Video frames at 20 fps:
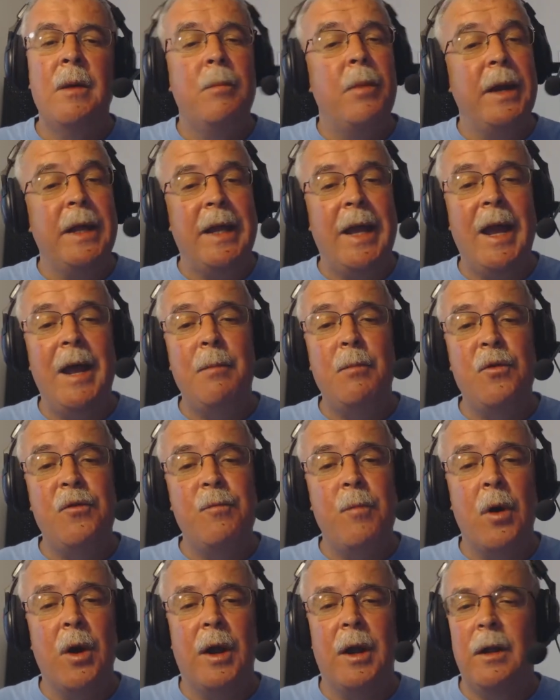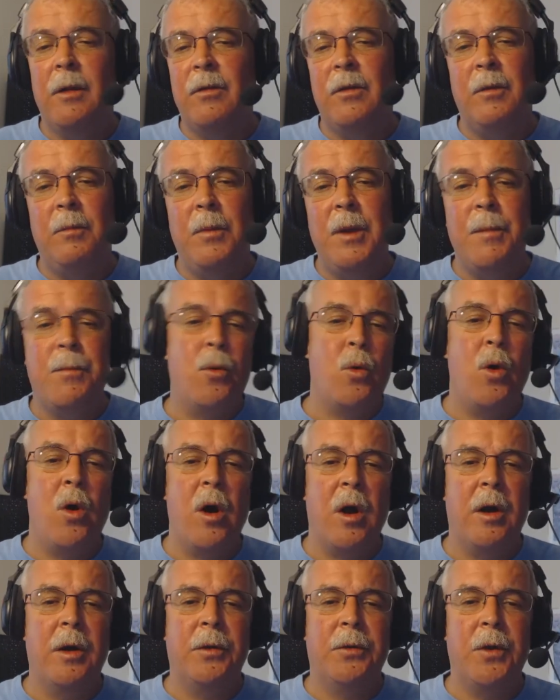but it can move markets, and people
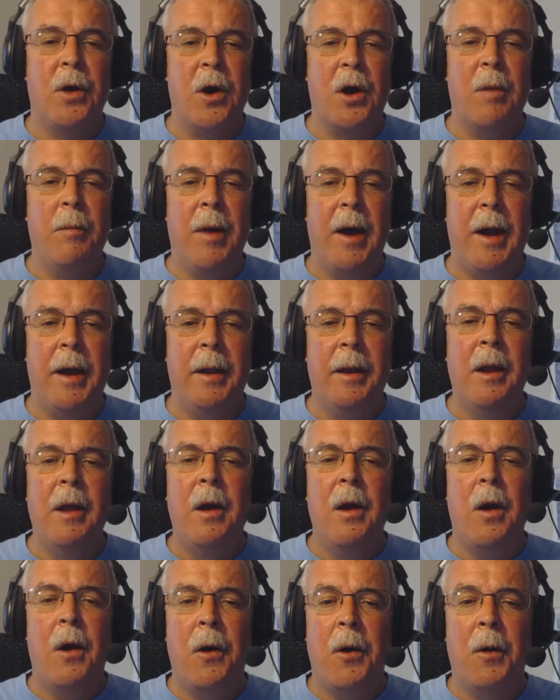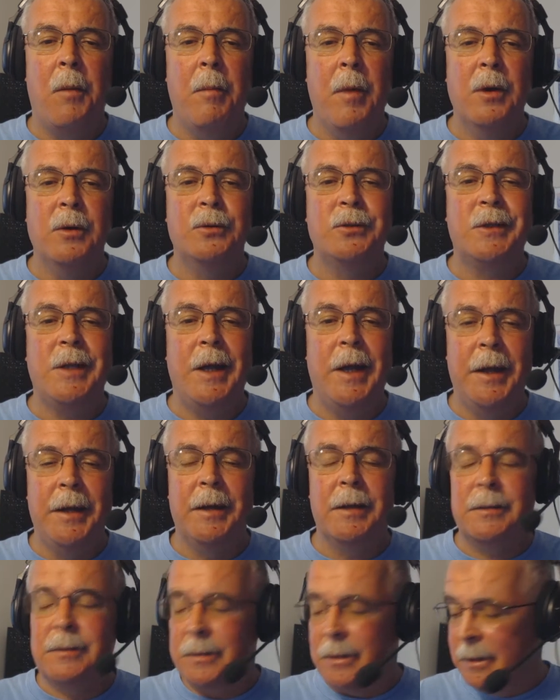are going to talk about it almost
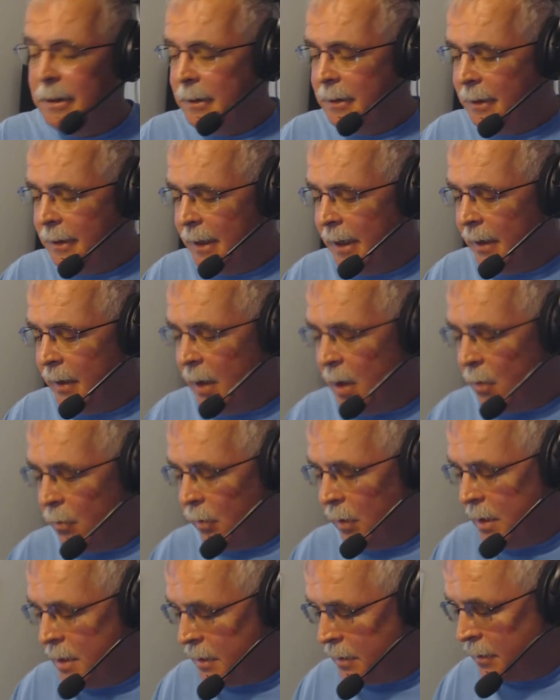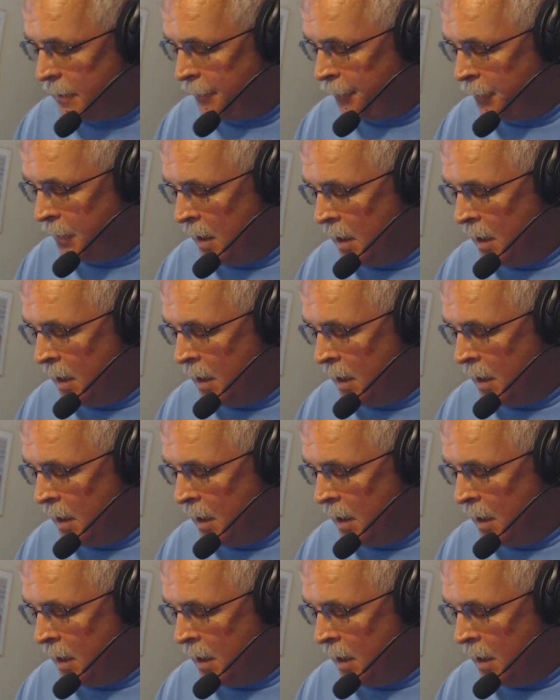endlessly the day they are released.